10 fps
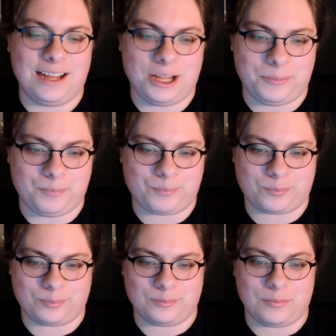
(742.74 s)
um,
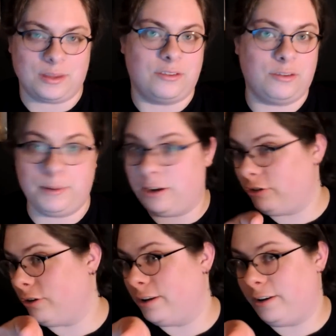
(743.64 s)
some
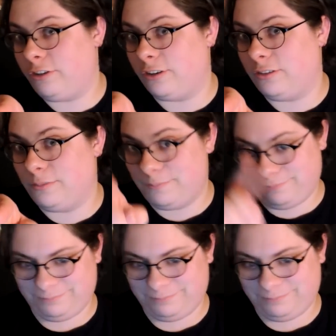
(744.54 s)
additional additions,